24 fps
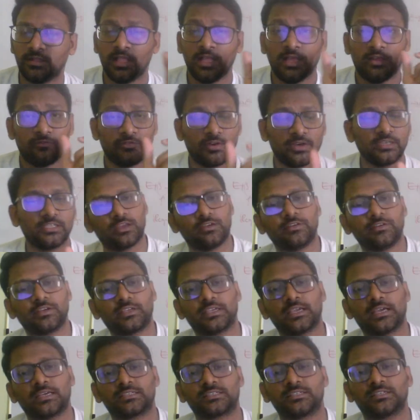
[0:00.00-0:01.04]
where this
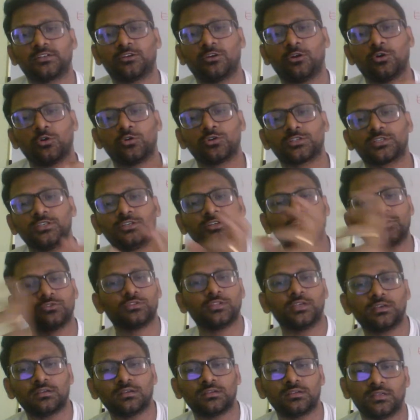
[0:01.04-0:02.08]
pyruvic acid goes
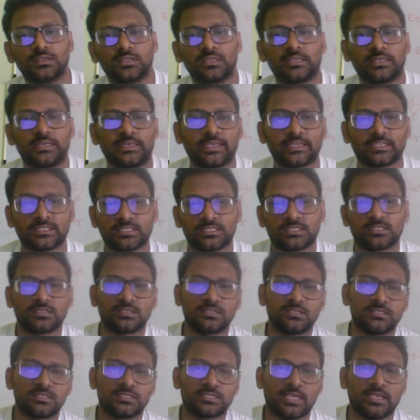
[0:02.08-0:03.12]
into the
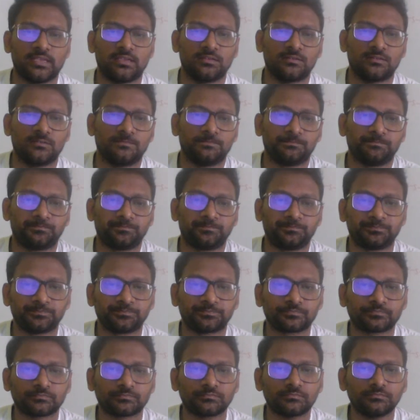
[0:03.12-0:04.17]
next cycle,
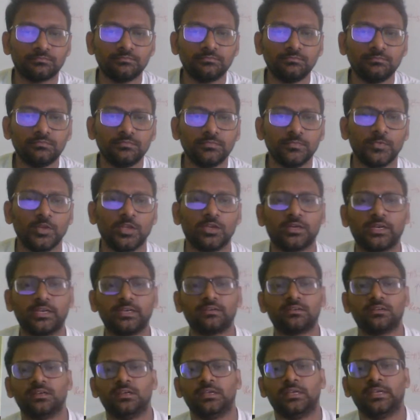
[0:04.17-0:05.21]

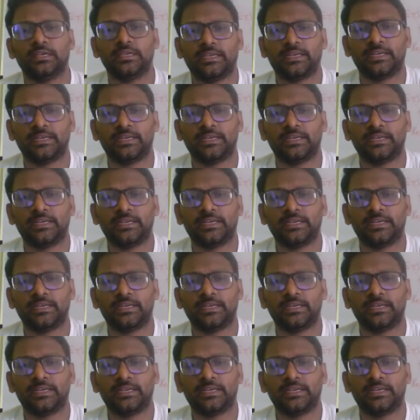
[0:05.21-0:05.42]
right?